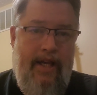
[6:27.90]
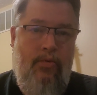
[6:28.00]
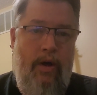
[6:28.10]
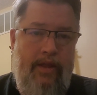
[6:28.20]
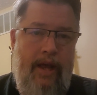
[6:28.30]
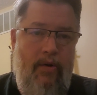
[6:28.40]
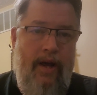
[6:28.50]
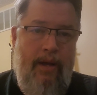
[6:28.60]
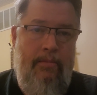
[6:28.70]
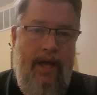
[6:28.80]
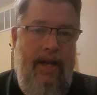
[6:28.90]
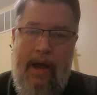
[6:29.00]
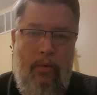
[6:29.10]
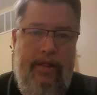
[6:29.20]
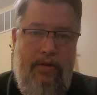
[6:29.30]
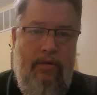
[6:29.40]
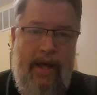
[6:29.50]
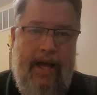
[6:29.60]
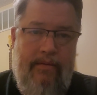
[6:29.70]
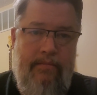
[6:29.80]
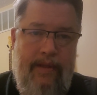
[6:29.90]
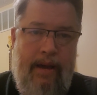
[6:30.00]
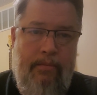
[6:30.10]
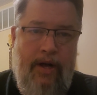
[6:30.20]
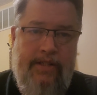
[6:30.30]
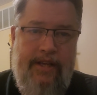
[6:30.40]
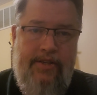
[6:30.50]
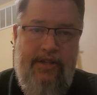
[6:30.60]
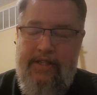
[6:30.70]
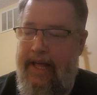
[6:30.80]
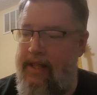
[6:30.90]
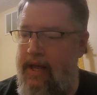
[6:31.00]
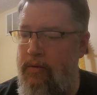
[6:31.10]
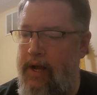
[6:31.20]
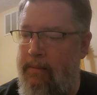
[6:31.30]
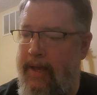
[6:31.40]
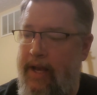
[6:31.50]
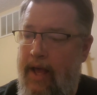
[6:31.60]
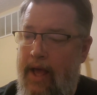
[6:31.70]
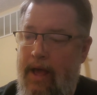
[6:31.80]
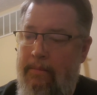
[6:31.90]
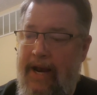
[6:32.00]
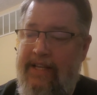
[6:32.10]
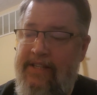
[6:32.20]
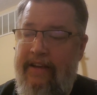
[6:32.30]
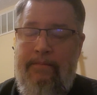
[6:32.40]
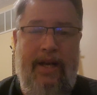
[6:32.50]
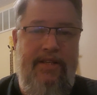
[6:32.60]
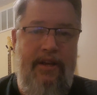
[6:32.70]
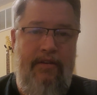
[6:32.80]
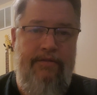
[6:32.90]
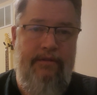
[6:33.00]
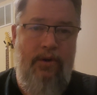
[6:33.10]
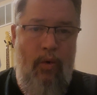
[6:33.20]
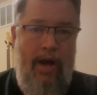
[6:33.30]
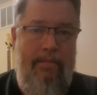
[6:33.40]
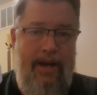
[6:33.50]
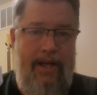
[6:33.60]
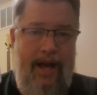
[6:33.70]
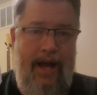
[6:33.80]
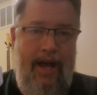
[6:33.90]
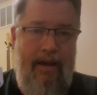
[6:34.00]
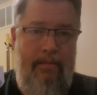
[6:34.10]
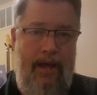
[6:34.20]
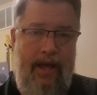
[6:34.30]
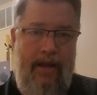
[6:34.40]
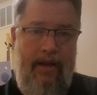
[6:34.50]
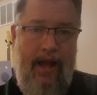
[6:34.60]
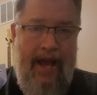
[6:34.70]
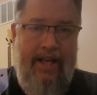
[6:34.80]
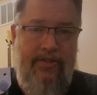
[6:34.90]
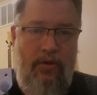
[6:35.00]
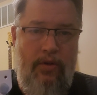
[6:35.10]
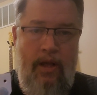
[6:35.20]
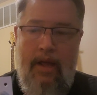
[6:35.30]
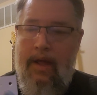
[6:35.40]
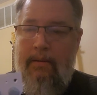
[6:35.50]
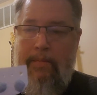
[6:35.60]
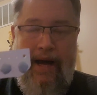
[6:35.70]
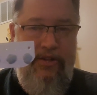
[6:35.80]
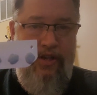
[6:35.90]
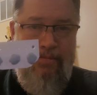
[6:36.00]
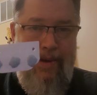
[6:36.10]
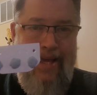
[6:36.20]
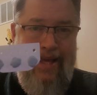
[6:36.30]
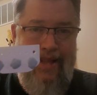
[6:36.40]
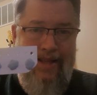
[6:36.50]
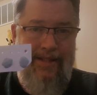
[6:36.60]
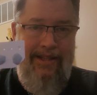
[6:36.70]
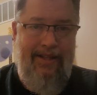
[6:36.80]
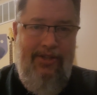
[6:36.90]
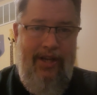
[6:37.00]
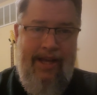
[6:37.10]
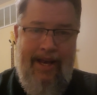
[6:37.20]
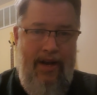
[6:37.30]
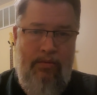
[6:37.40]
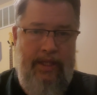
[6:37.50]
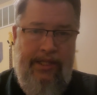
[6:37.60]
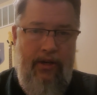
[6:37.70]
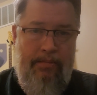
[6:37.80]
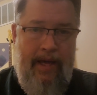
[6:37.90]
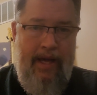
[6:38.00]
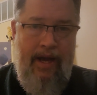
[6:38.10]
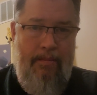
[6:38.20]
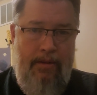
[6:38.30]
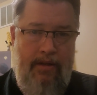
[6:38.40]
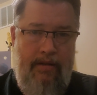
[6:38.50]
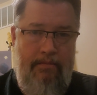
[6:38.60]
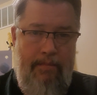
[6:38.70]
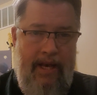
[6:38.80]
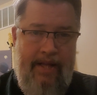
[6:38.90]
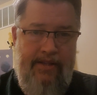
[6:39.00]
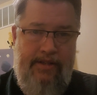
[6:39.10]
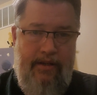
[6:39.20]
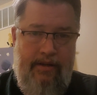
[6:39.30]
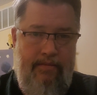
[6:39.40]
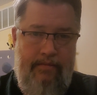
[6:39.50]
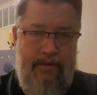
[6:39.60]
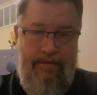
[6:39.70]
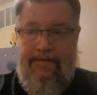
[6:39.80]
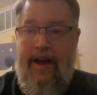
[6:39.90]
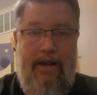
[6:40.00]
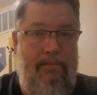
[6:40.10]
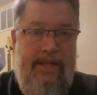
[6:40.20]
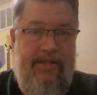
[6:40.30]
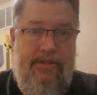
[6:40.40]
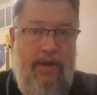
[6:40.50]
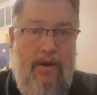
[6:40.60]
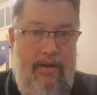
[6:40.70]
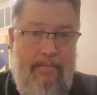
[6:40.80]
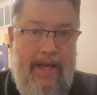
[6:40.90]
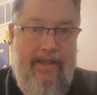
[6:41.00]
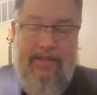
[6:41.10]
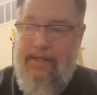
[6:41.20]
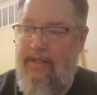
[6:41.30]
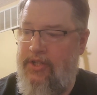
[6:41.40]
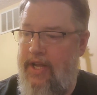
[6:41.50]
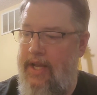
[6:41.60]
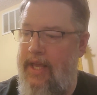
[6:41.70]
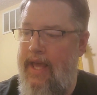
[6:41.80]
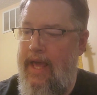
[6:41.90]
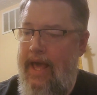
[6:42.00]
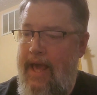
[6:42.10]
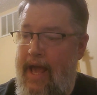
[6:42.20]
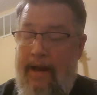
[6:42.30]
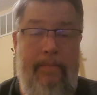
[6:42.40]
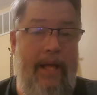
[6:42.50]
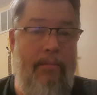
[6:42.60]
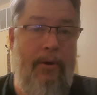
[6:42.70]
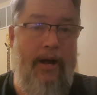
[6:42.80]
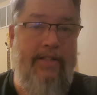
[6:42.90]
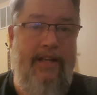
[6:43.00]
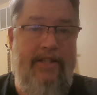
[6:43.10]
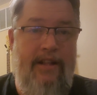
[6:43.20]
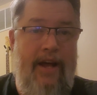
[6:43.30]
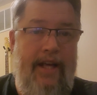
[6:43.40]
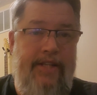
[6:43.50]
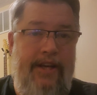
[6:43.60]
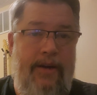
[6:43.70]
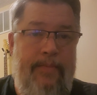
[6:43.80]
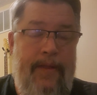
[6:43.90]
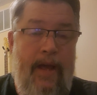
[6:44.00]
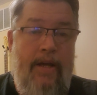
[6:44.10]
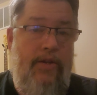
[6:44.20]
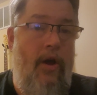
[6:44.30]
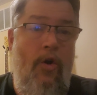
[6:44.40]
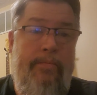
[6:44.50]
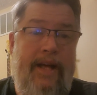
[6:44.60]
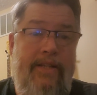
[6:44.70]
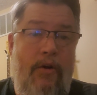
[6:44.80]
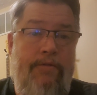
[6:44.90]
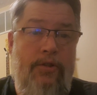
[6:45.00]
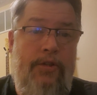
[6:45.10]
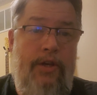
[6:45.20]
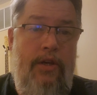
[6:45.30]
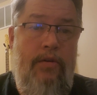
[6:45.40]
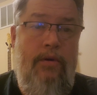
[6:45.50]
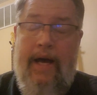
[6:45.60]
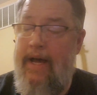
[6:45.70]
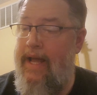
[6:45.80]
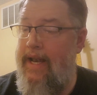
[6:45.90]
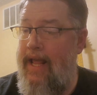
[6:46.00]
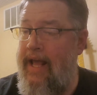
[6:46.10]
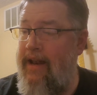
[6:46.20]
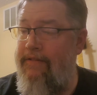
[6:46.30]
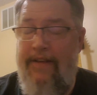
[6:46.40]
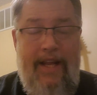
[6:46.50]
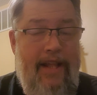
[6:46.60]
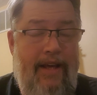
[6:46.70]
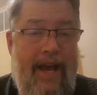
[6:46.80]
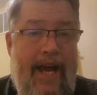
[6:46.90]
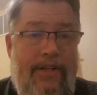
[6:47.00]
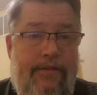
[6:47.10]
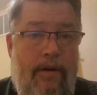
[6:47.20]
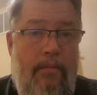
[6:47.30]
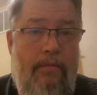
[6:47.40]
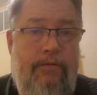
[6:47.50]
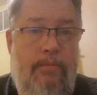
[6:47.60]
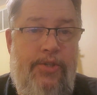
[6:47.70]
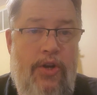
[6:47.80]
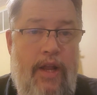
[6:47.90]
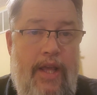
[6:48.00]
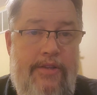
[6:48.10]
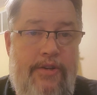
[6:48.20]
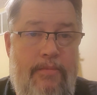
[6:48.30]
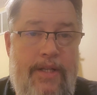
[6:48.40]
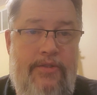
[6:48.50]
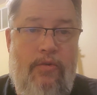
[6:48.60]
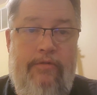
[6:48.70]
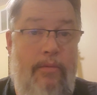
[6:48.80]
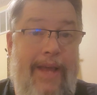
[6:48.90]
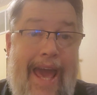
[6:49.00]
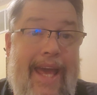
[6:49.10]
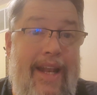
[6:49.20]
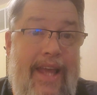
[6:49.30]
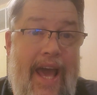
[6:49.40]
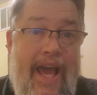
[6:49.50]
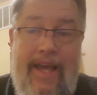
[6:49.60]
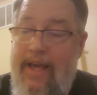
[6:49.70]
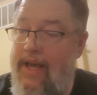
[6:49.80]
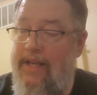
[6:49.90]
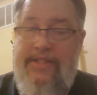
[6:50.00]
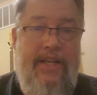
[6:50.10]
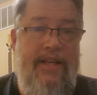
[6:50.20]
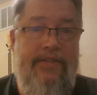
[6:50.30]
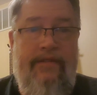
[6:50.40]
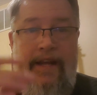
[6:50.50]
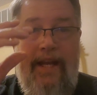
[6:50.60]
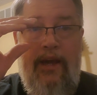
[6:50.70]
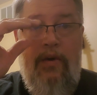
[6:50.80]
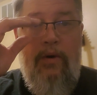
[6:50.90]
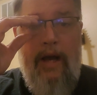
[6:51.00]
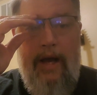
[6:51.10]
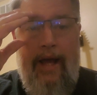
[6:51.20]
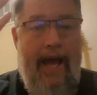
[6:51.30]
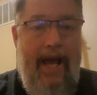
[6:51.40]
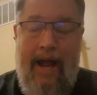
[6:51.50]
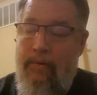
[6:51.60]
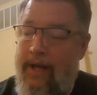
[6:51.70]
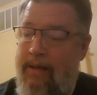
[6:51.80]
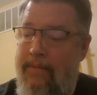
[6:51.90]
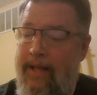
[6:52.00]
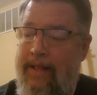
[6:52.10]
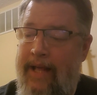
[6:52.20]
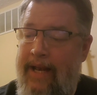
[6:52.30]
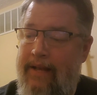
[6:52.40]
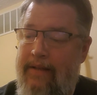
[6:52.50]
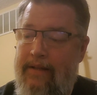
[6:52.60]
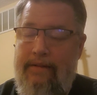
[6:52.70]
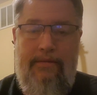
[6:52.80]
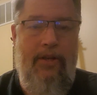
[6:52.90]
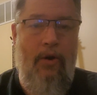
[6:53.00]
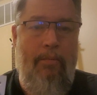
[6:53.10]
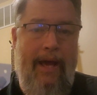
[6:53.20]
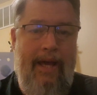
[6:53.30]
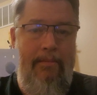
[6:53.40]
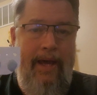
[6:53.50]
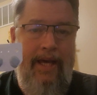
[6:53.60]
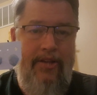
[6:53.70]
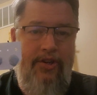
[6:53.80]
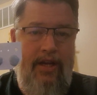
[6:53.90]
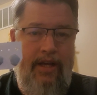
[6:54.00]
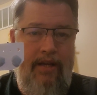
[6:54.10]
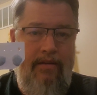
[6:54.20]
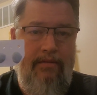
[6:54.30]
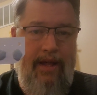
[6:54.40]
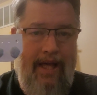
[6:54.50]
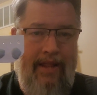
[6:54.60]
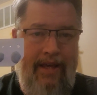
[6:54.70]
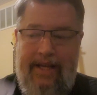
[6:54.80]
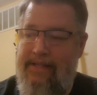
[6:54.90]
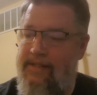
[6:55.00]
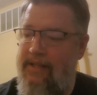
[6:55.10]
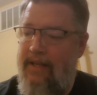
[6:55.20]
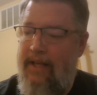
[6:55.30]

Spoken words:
what they recommend. I went through that process just like they recommend, but I saved myself quite a bit of time and hassle by just making this little jig, and it only took me a couple of minutes to find a business card and make this little jig, and it made the process a lot easier. So I hope that's helpful to you, and if any of the guys from Journey Instruments or from K&K see this video, hey, I recommend that, you know, make a jig like this